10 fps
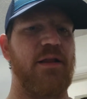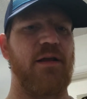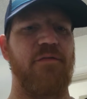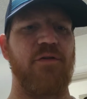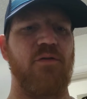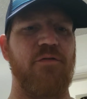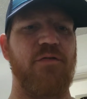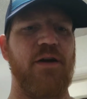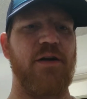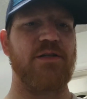They feel
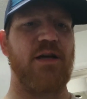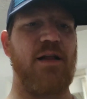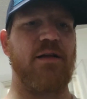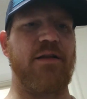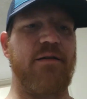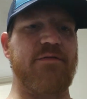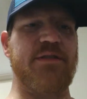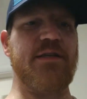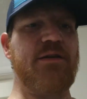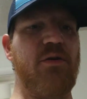very solid. They have
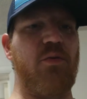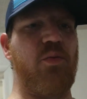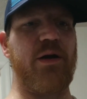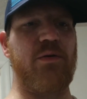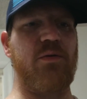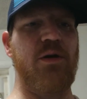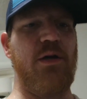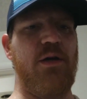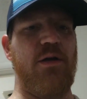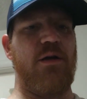0 wiggle.
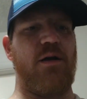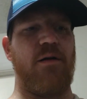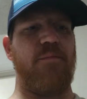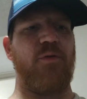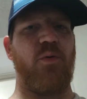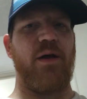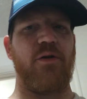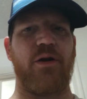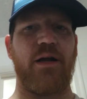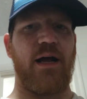The way
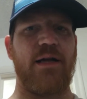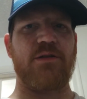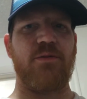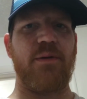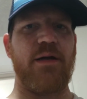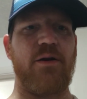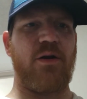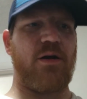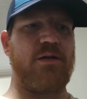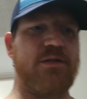their guides are made are
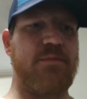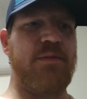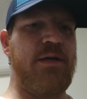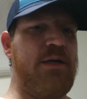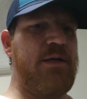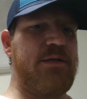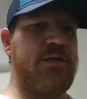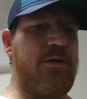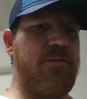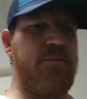awesome.
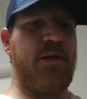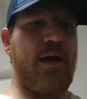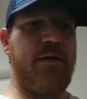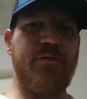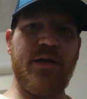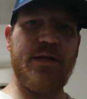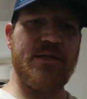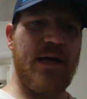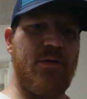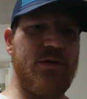So out of
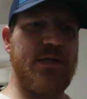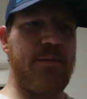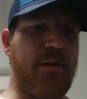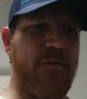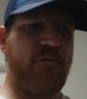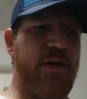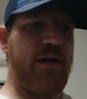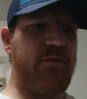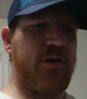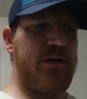these, I would say my
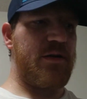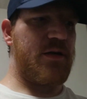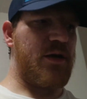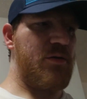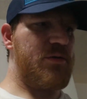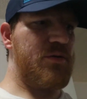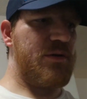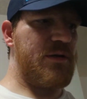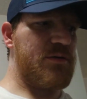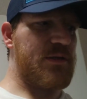favorite go-to
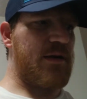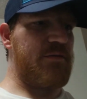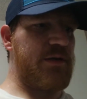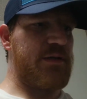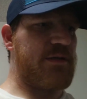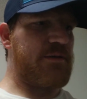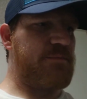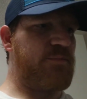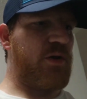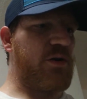needles out of these
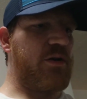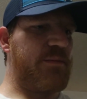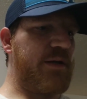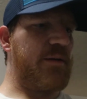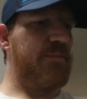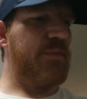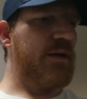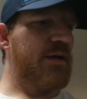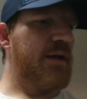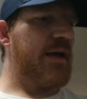are going to be
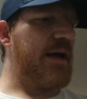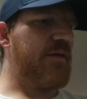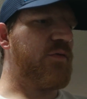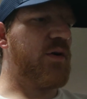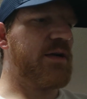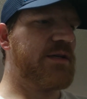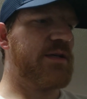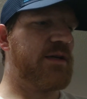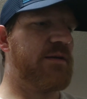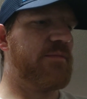
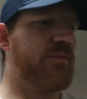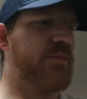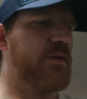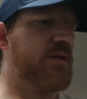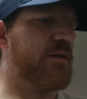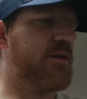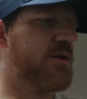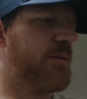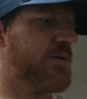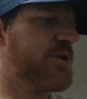FYT, the
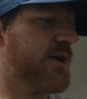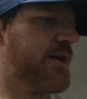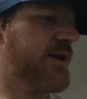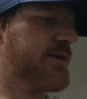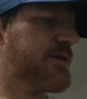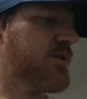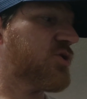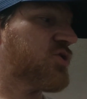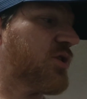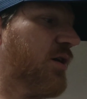WJX, the
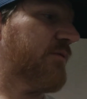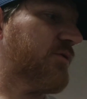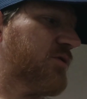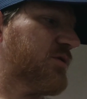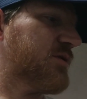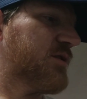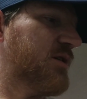Sovereigns,